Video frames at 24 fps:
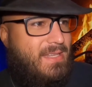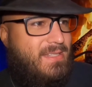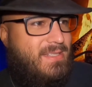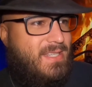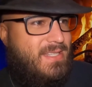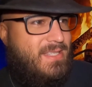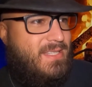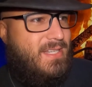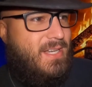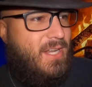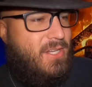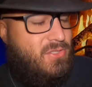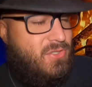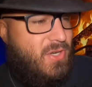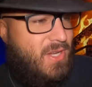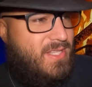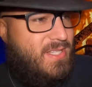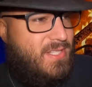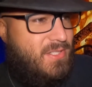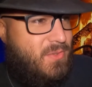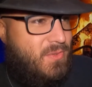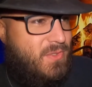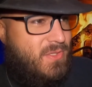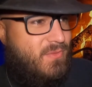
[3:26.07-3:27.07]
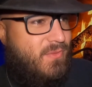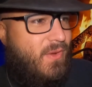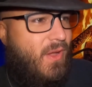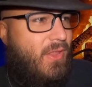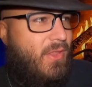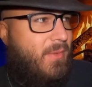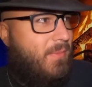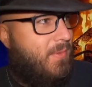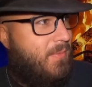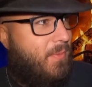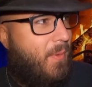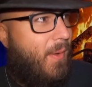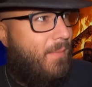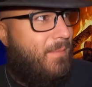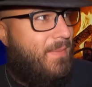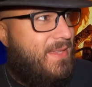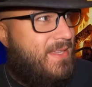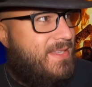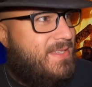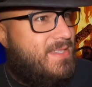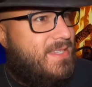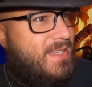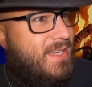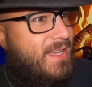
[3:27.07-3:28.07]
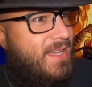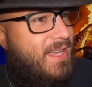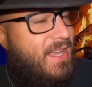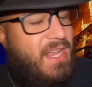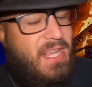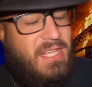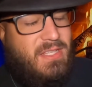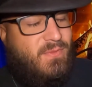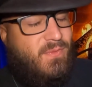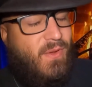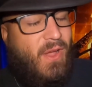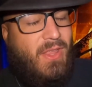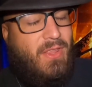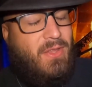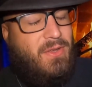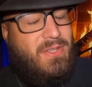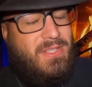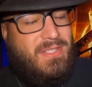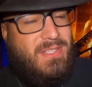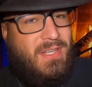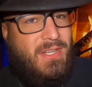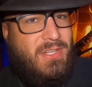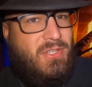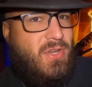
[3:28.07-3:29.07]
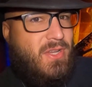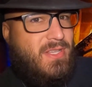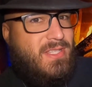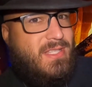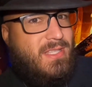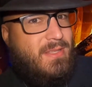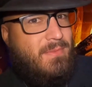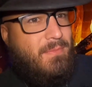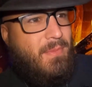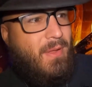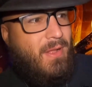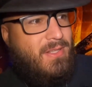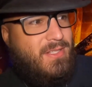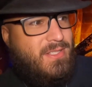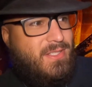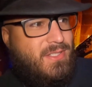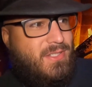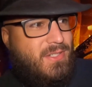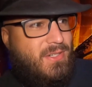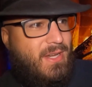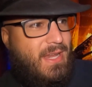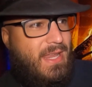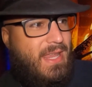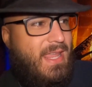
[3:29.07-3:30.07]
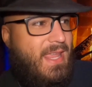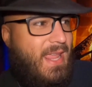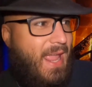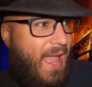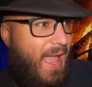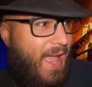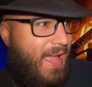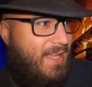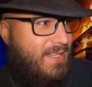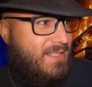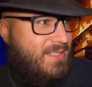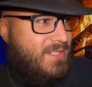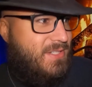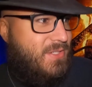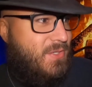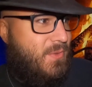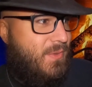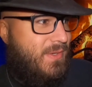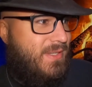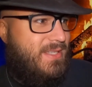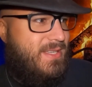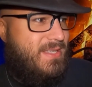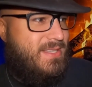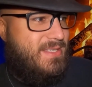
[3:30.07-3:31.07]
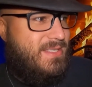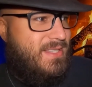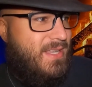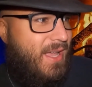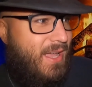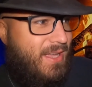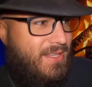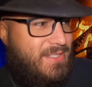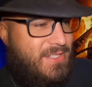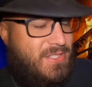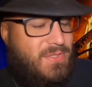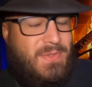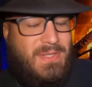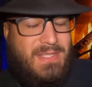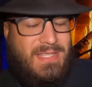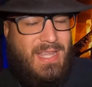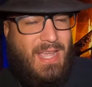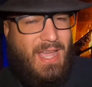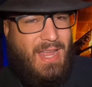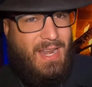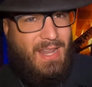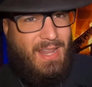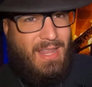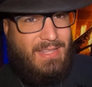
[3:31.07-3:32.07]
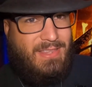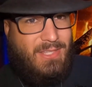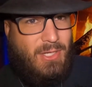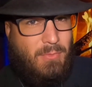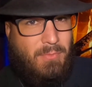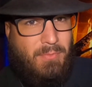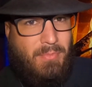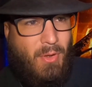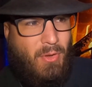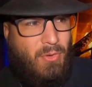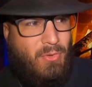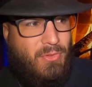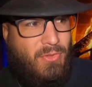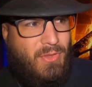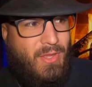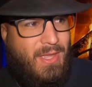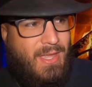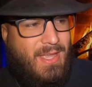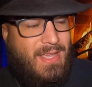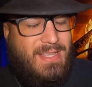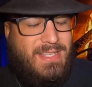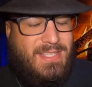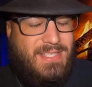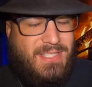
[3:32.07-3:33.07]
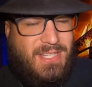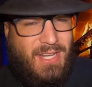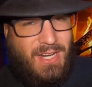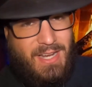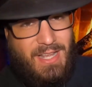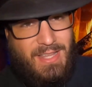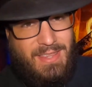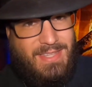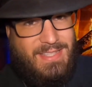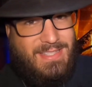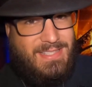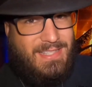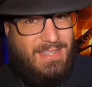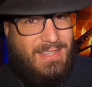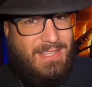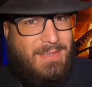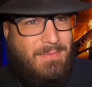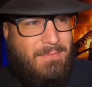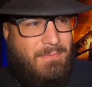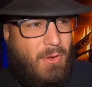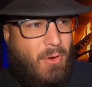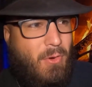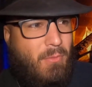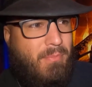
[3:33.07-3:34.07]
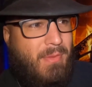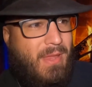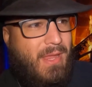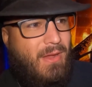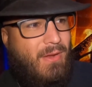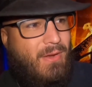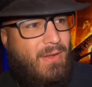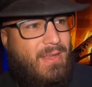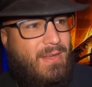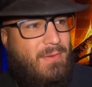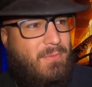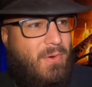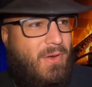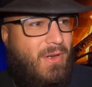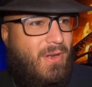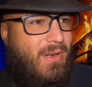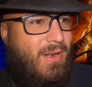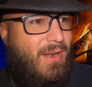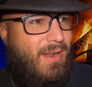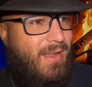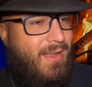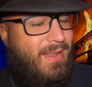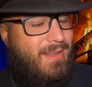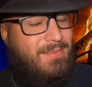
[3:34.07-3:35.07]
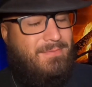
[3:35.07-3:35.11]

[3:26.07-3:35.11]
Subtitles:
doesn't address it to his father. But the problem is, his father doesn't address the monster he has to his son. So it's kind of like they're both stuck in this limbo period where